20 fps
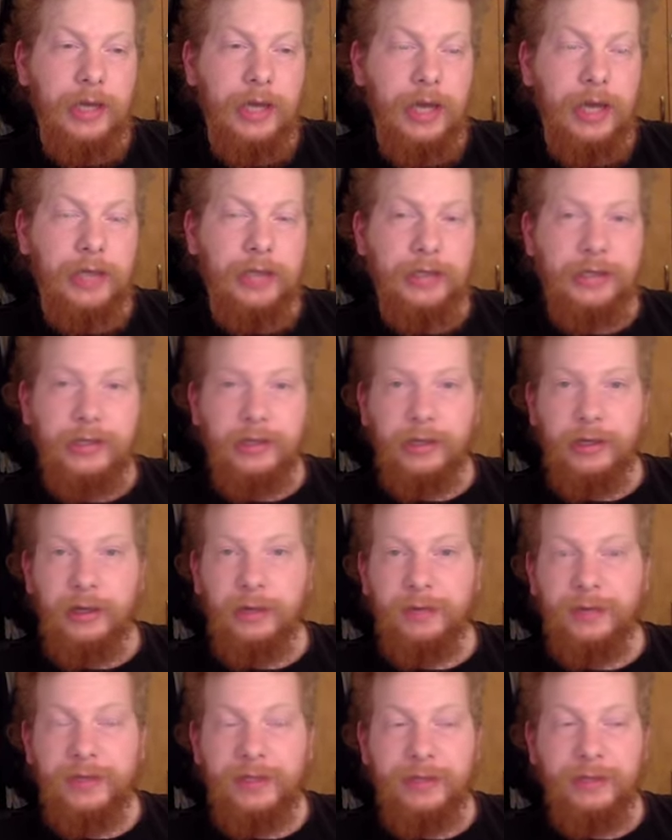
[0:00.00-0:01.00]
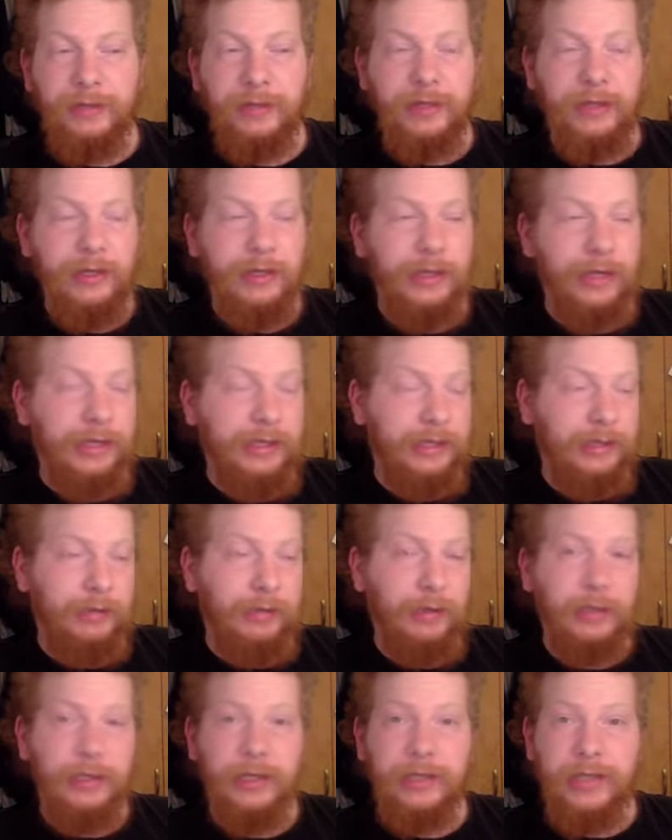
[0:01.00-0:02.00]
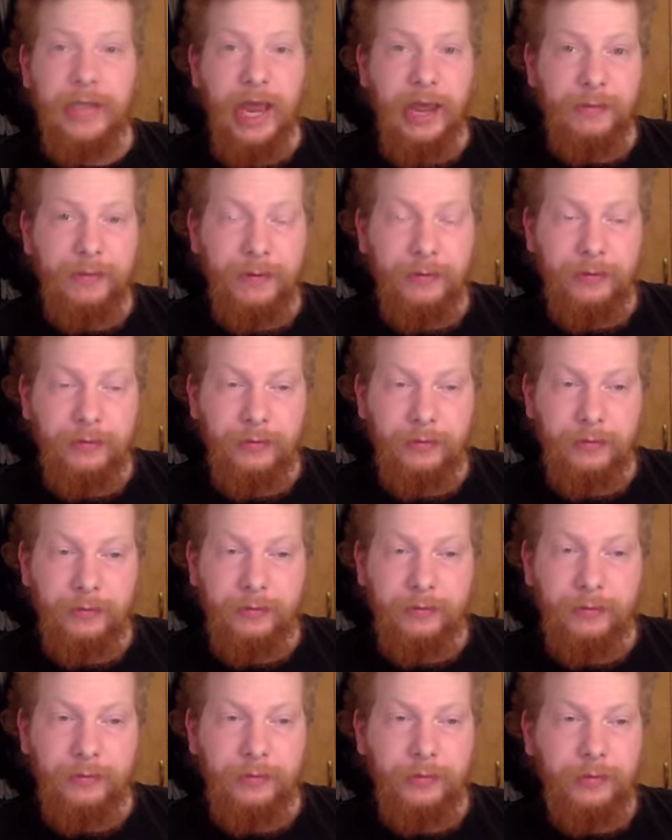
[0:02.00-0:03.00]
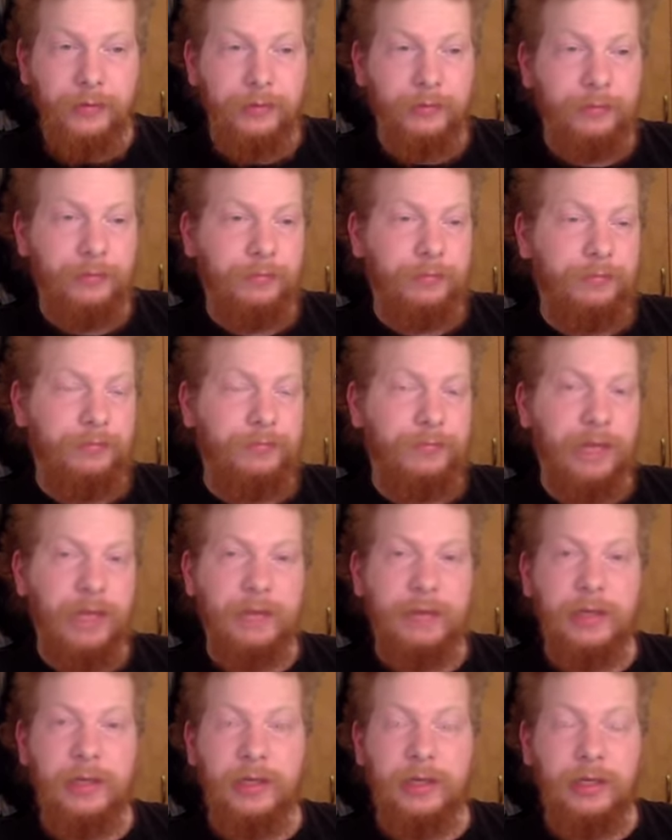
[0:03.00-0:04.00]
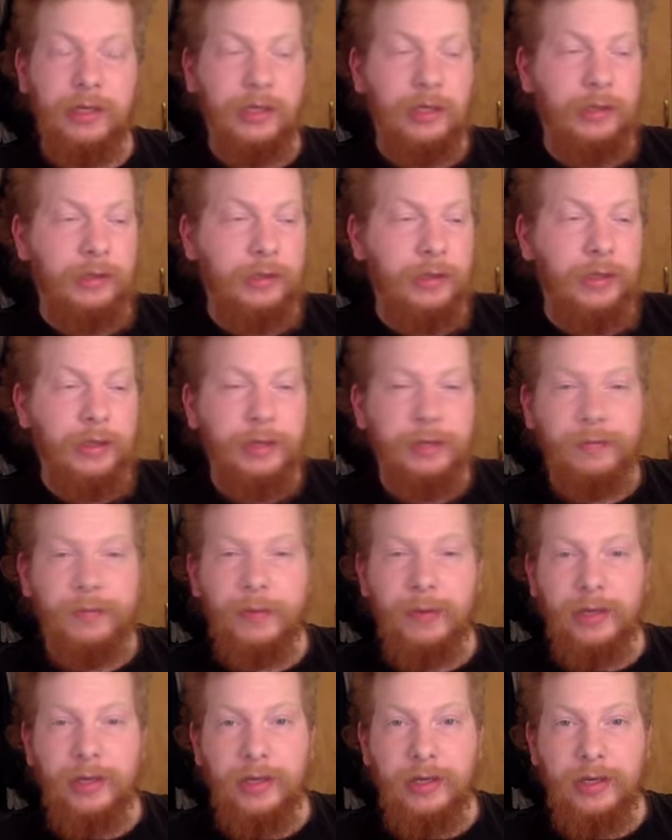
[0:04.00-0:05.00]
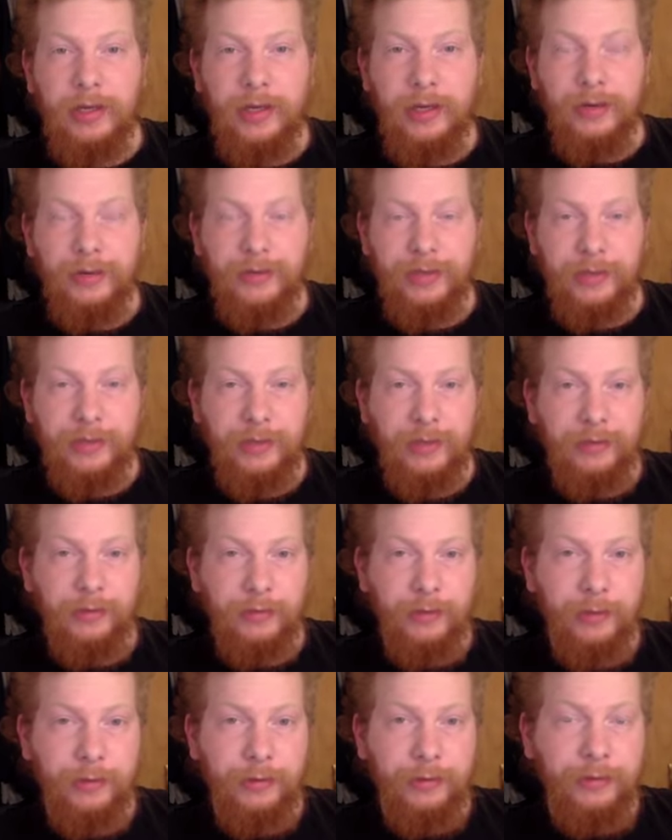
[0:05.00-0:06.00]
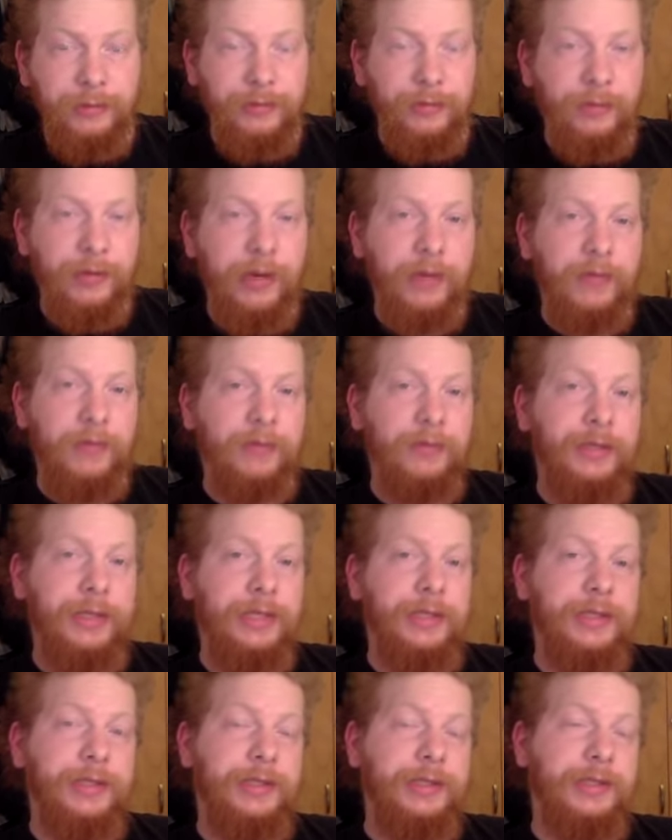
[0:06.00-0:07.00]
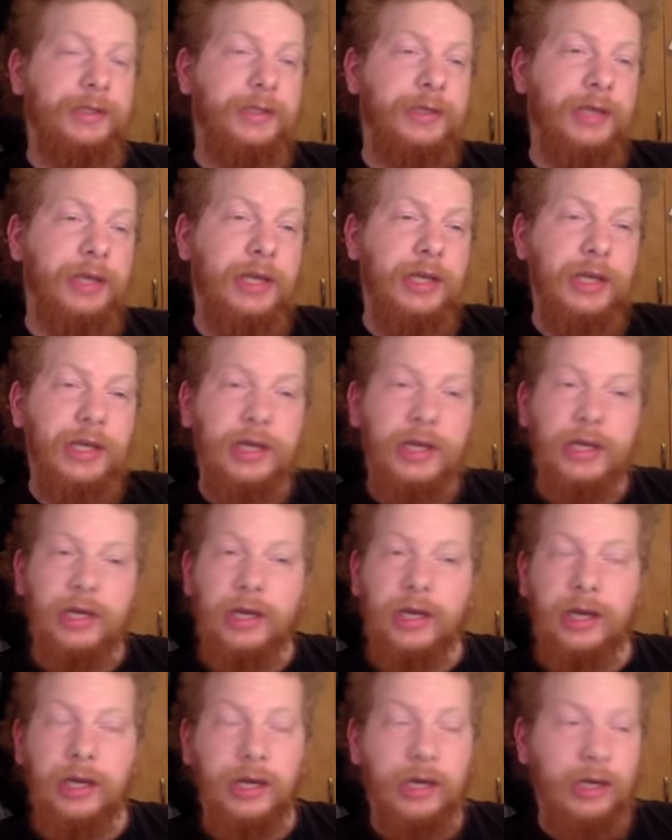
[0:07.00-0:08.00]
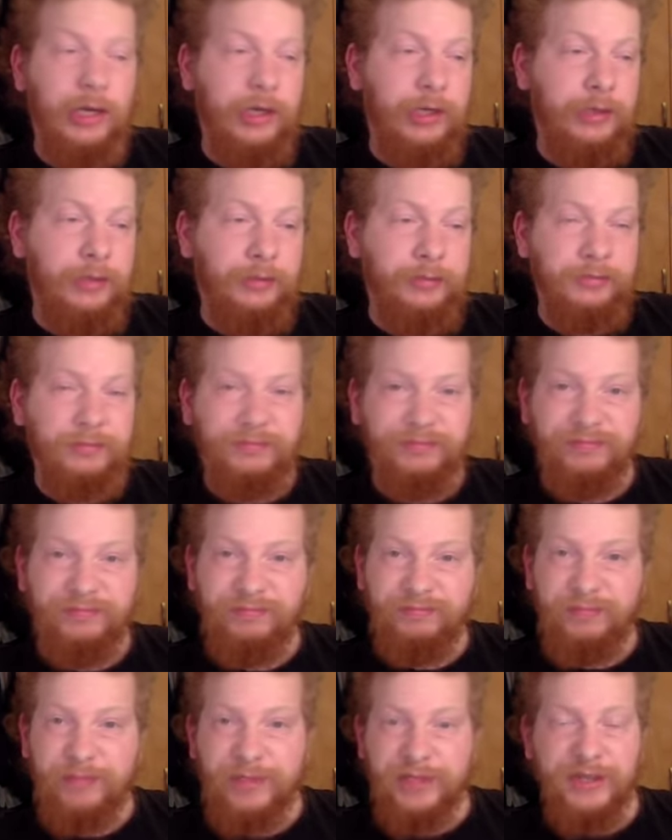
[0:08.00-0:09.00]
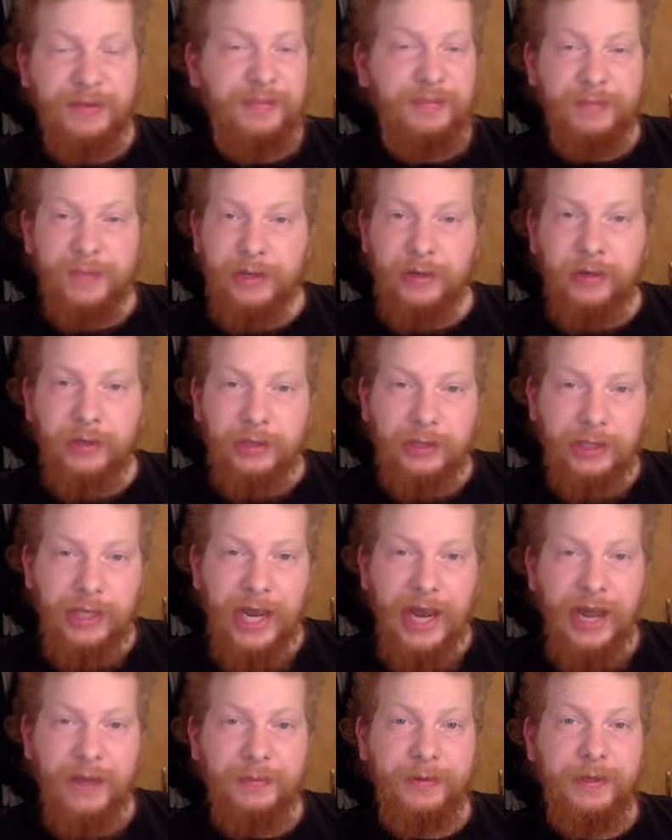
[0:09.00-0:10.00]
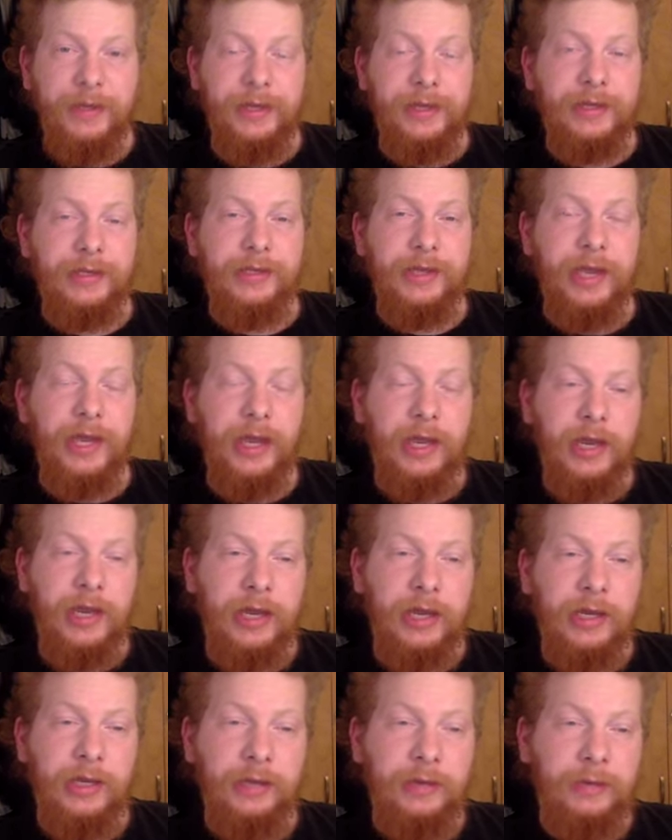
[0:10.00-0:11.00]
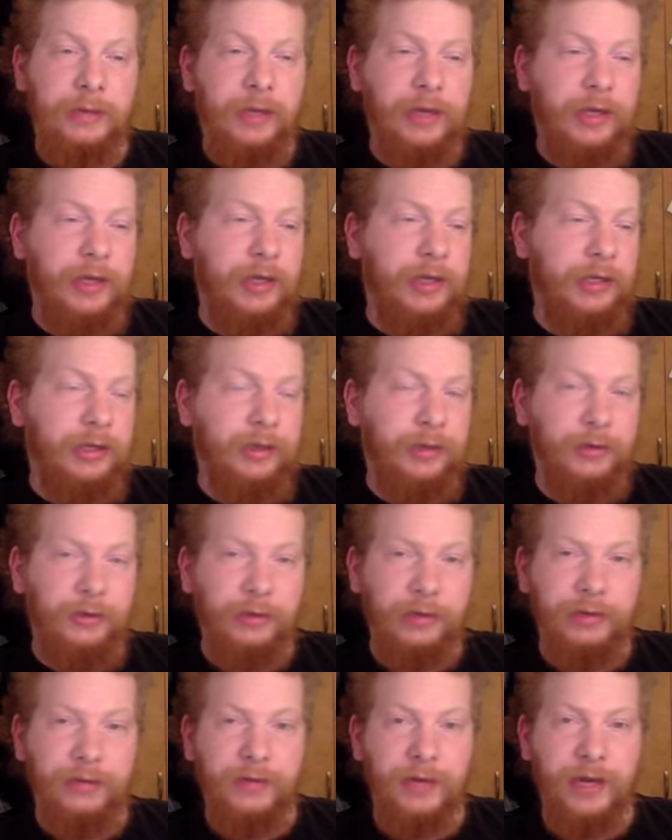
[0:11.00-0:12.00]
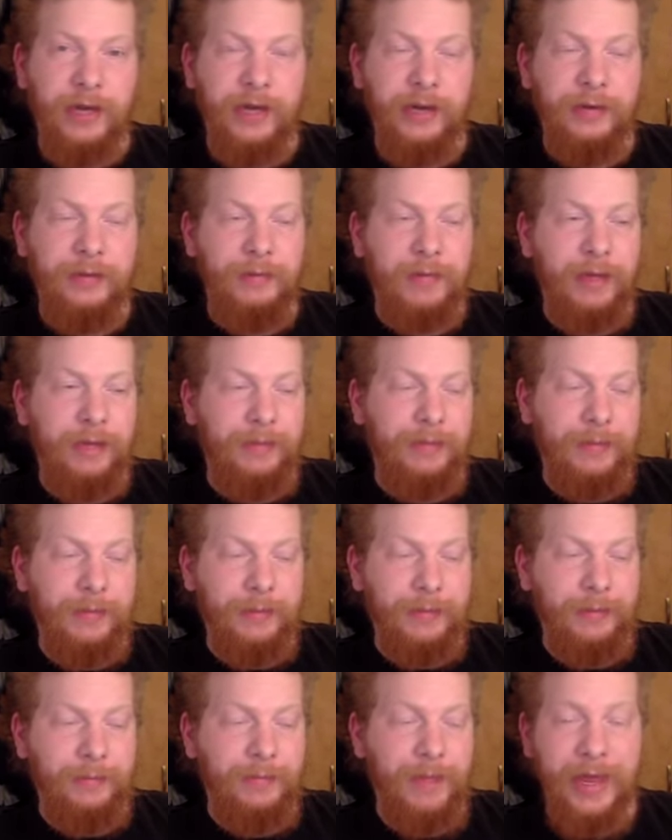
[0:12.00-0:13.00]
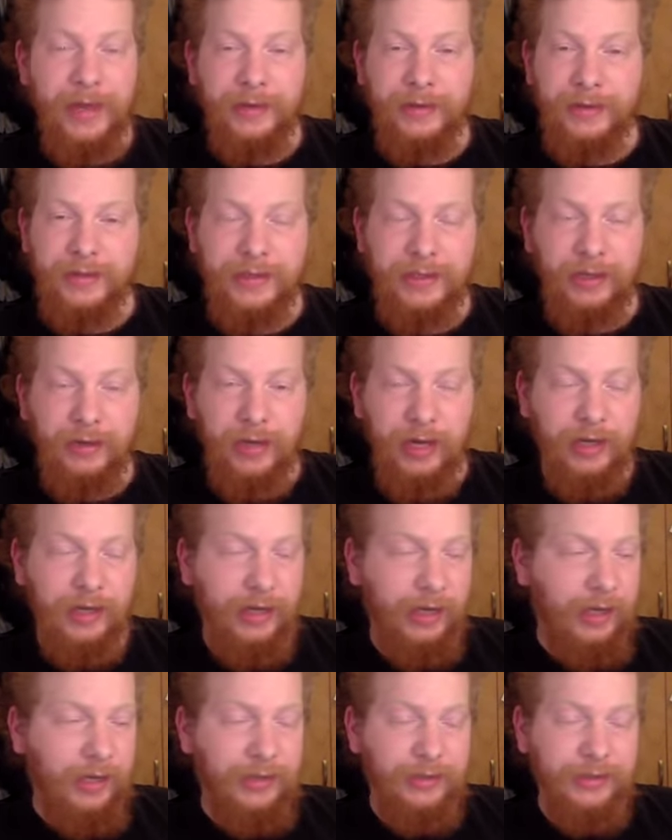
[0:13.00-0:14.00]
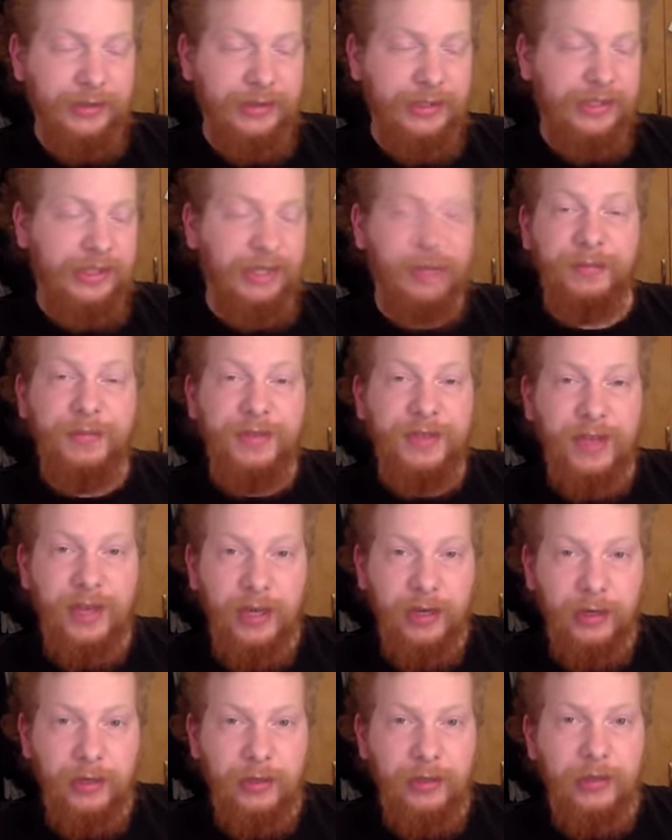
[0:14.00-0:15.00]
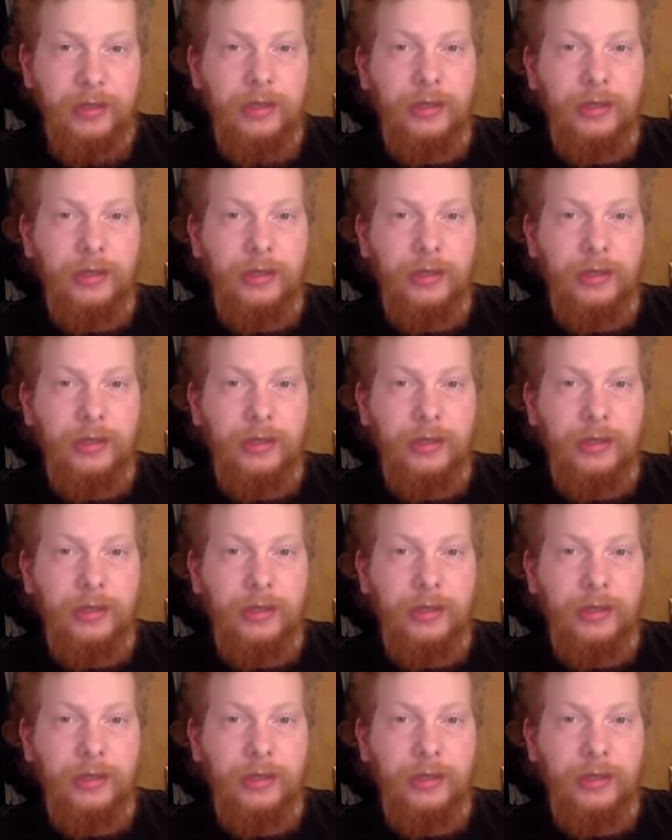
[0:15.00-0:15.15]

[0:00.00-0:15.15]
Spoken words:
I sincerely hope that something does happen. Maybe Netanyahu steps down from the Likud for whatever reason. Some miracle happens and Kohol Levan bends on something.